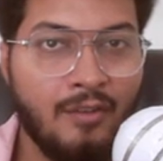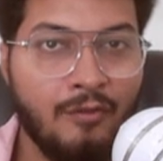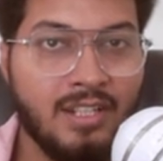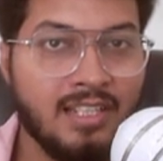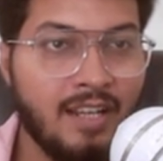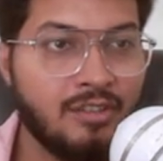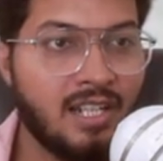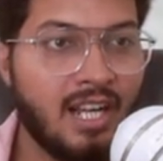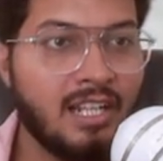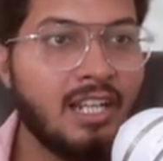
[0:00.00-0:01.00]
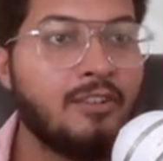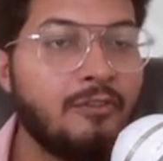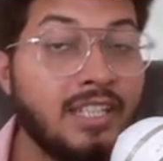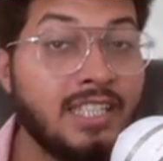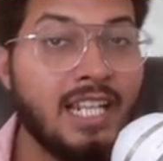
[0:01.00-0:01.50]
which have generated
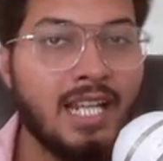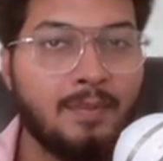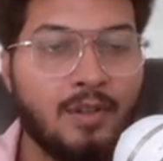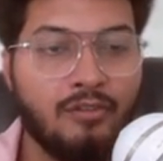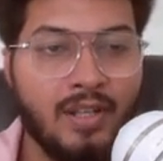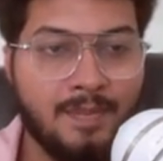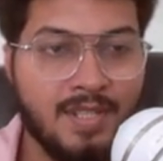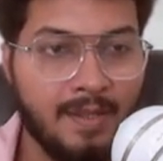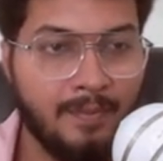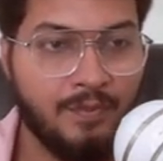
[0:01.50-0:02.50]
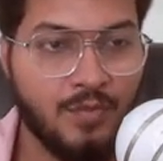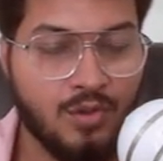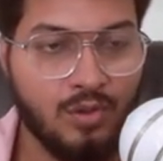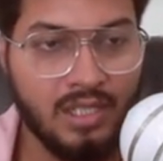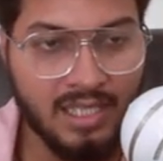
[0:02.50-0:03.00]
with the help of WebSim
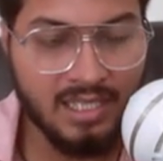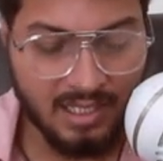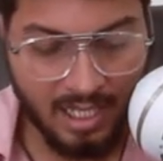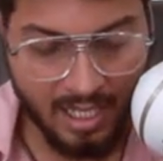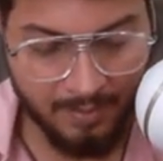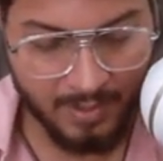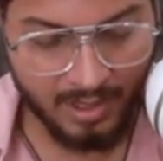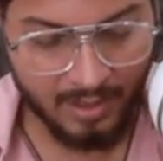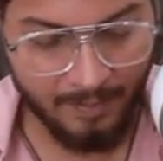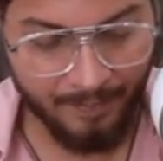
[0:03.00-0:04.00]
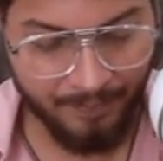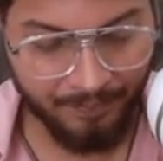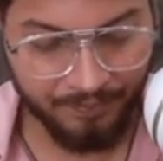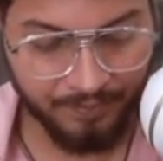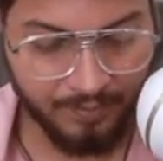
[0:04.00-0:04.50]
so let's type here
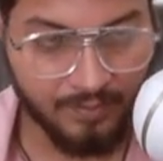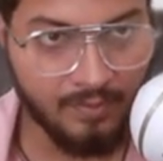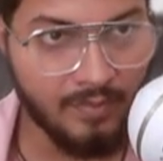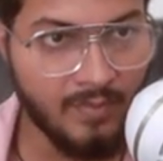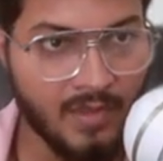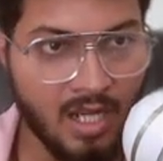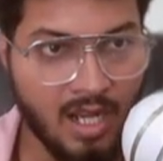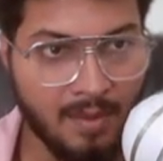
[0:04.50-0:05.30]
a